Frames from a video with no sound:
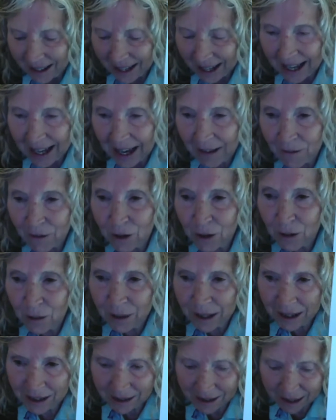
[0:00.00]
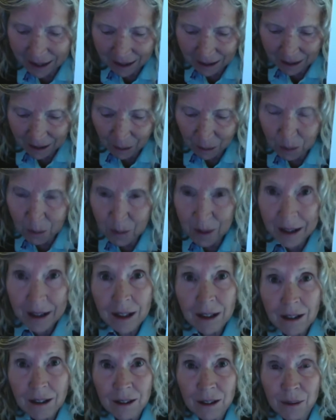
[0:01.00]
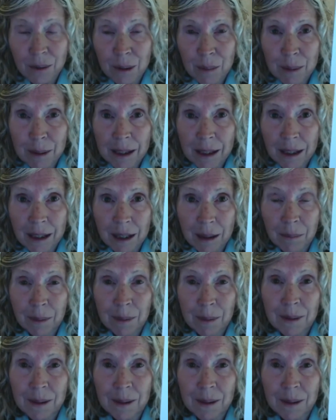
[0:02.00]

After you write that, what color do we pick up?